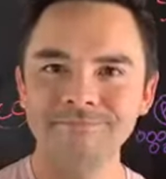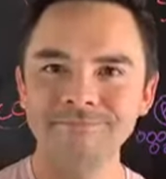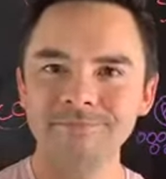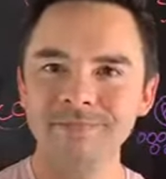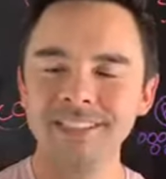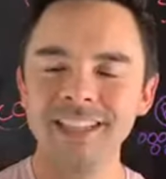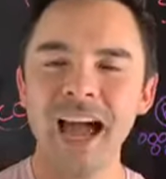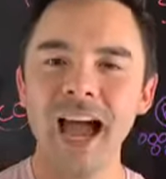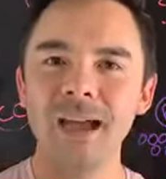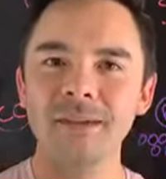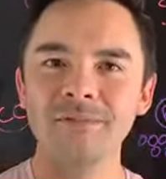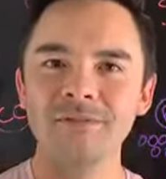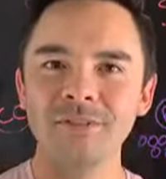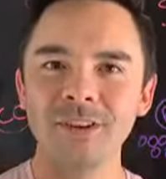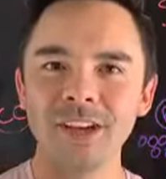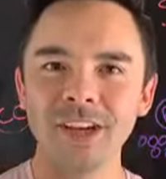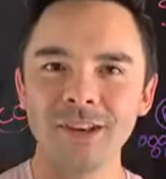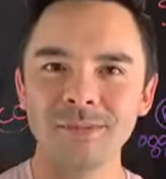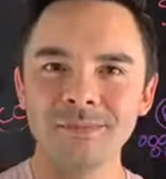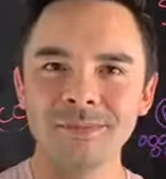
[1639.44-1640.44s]
Time
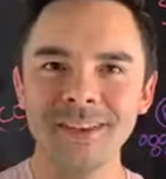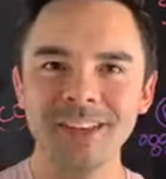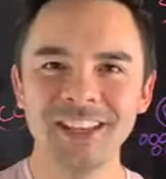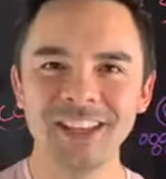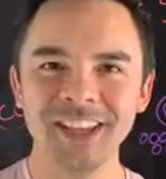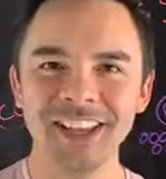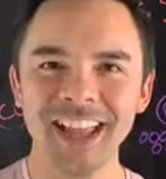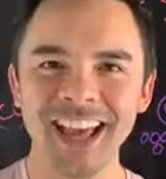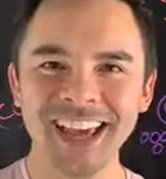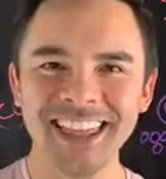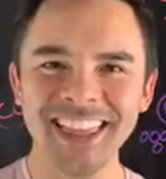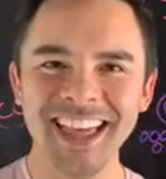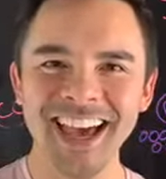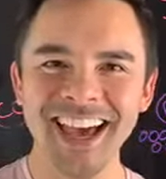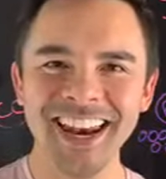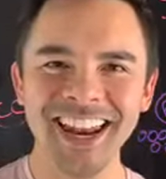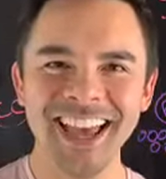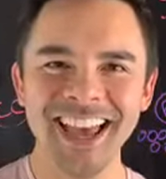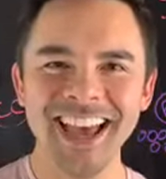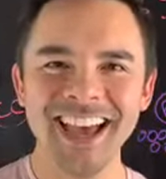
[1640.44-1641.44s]
freedom. You like
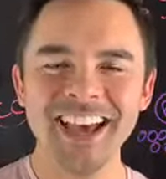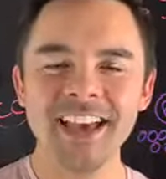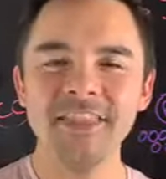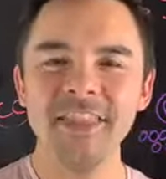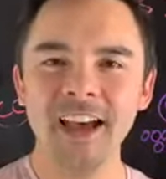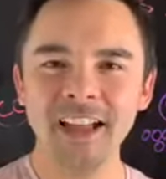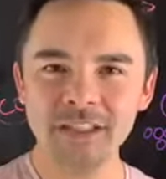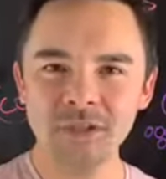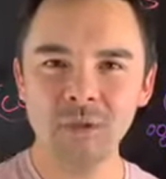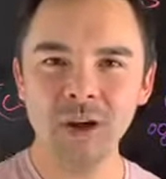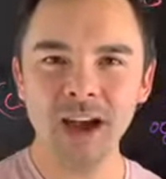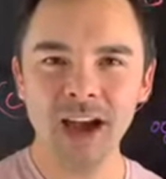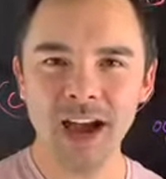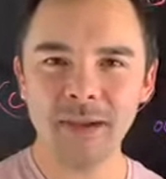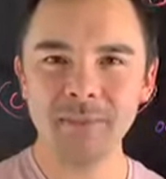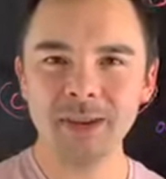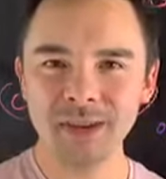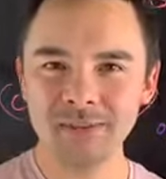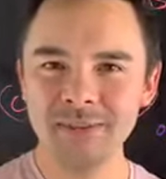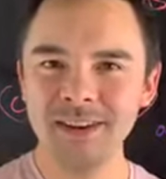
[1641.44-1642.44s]
that? That's why I'm
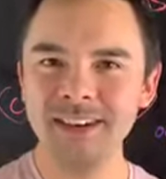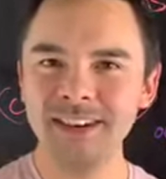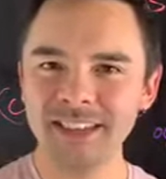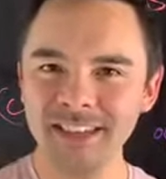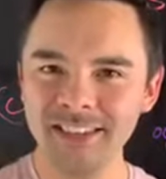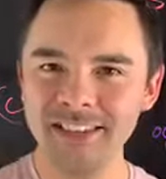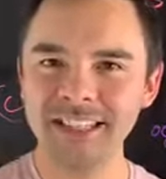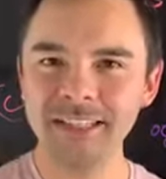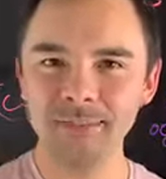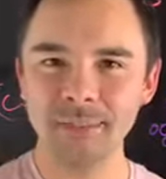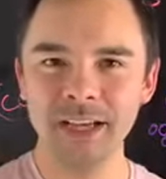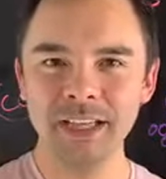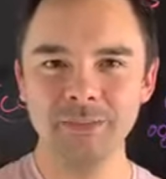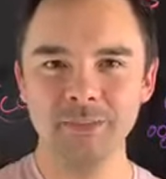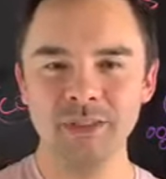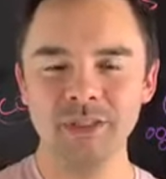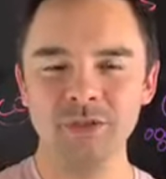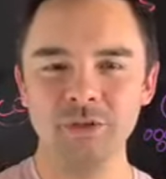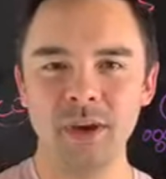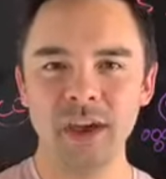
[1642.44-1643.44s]
committed to this
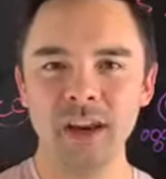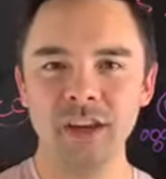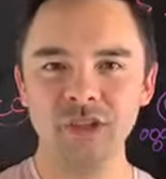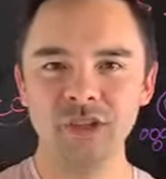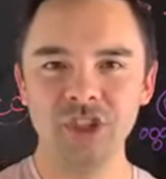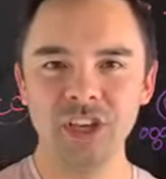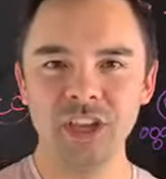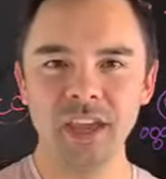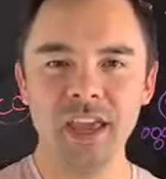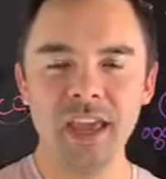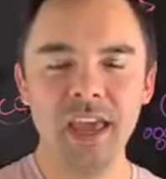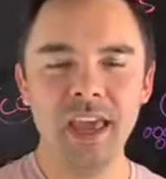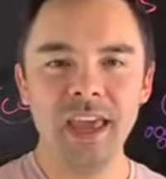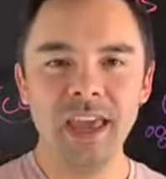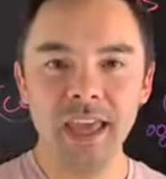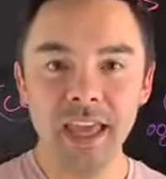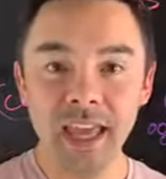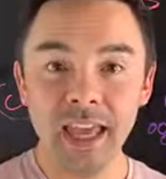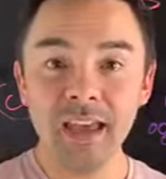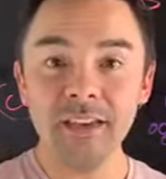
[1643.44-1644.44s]
placement strategy.
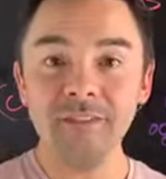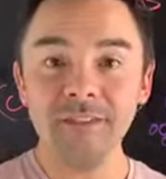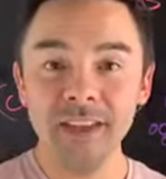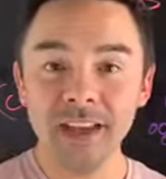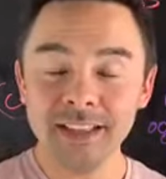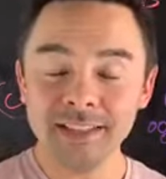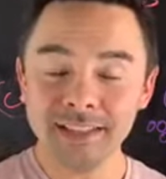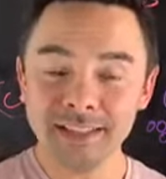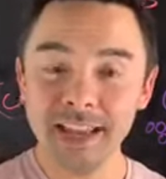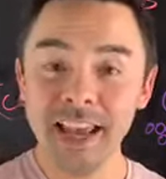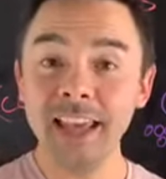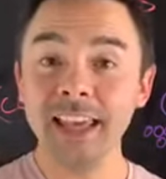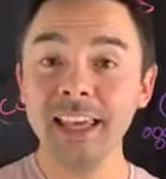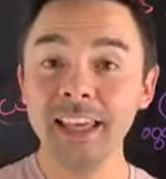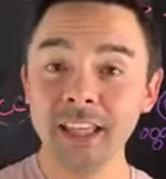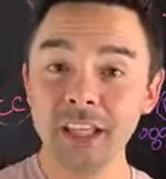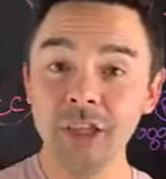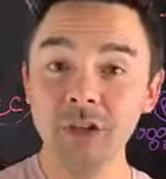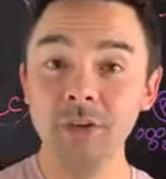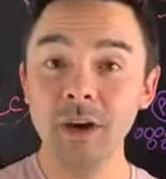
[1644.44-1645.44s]
If it's
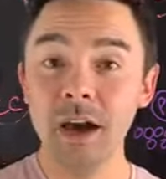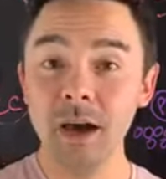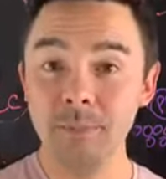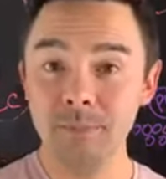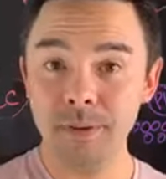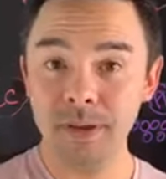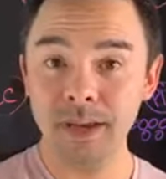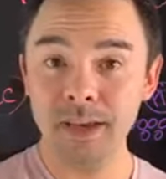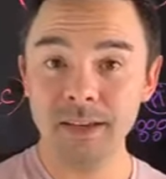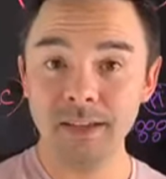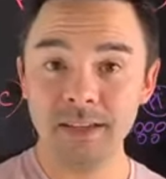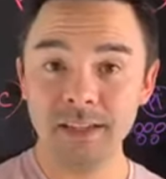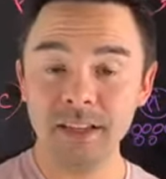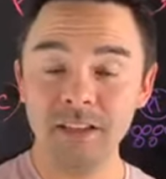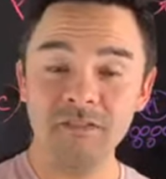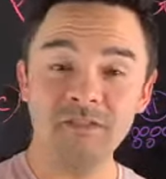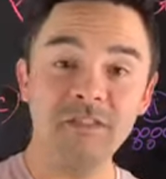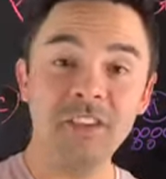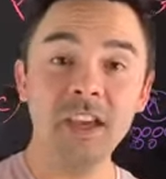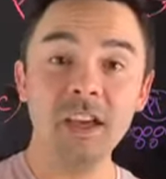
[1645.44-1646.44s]
taking you a bit to
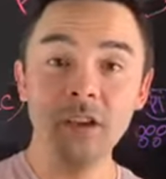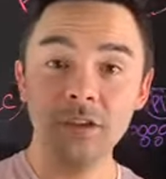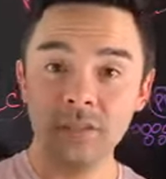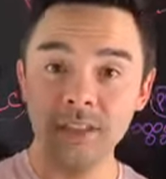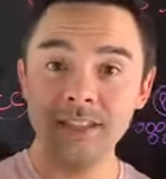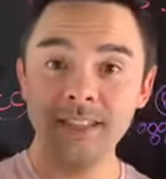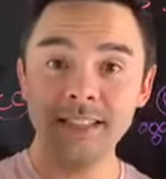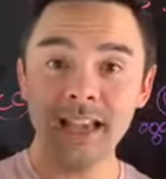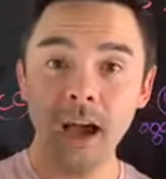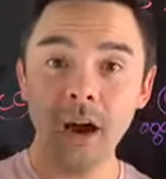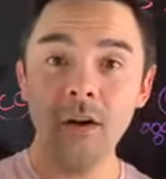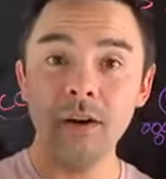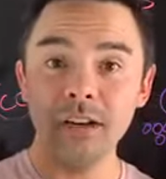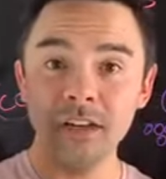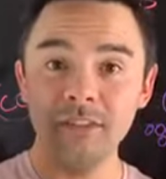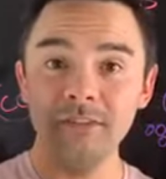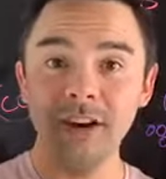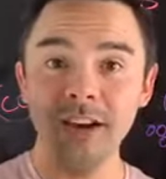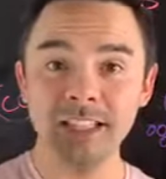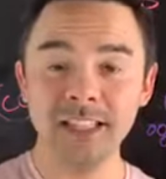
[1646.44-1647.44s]
figure this out and to
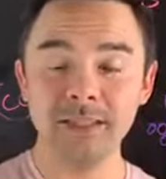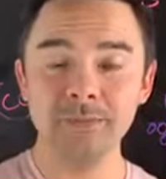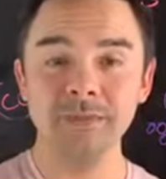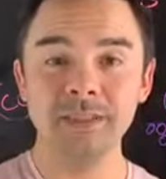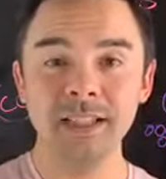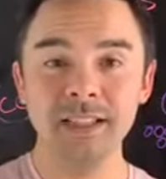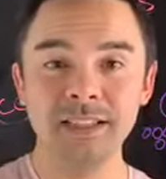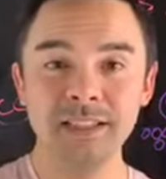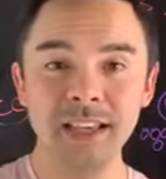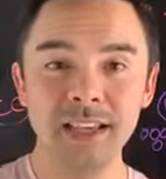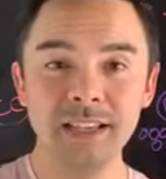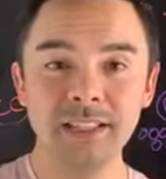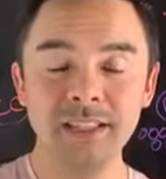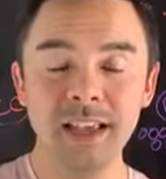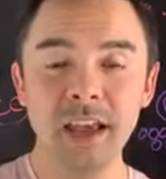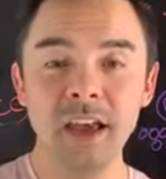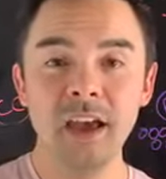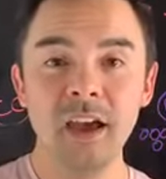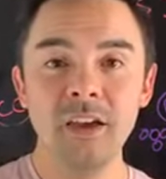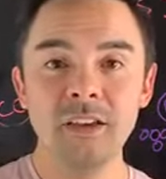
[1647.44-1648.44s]
find some CCs,
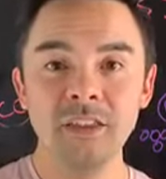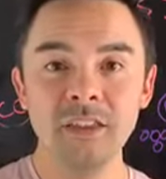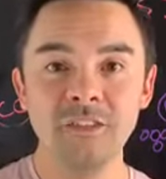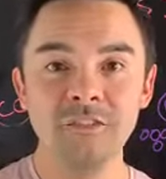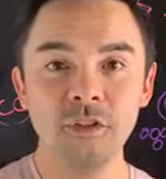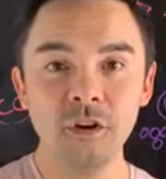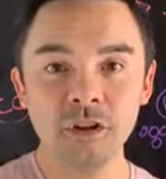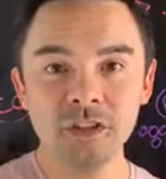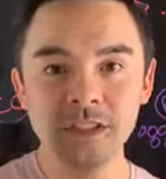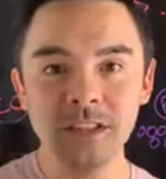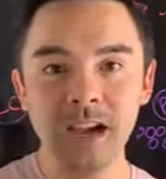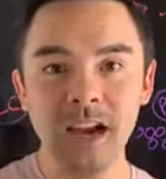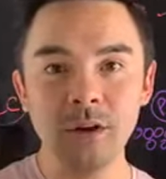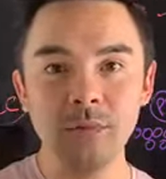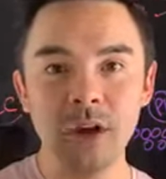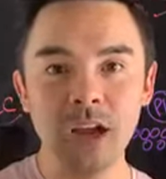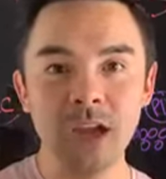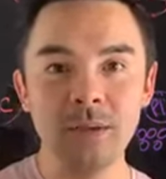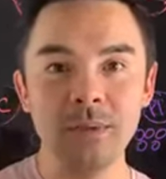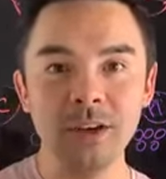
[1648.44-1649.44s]
the first thing I'd
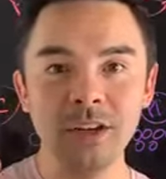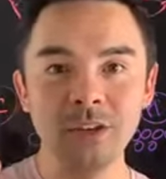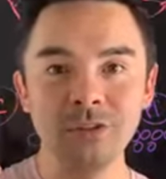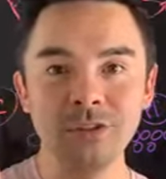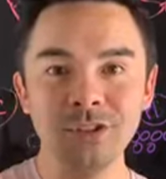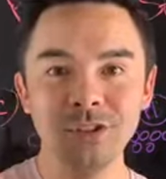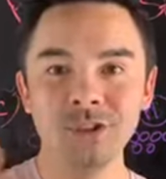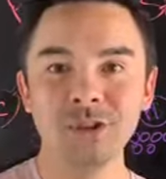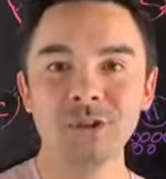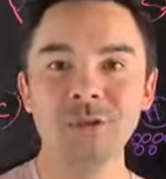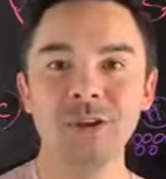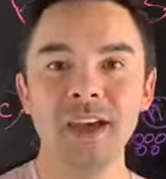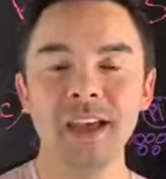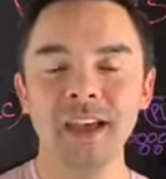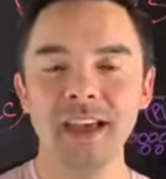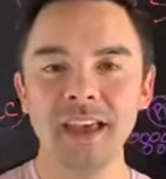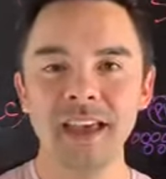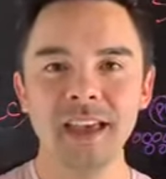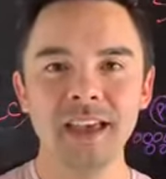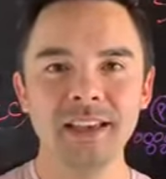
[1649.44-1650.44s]
recommend you do
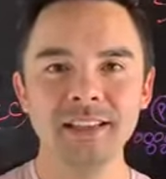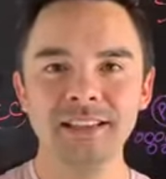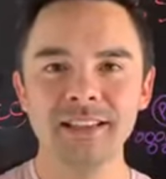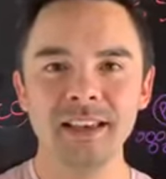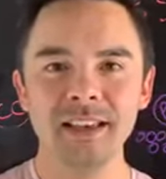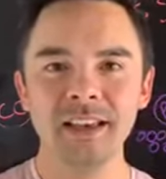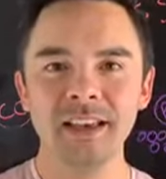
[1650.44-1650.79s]
is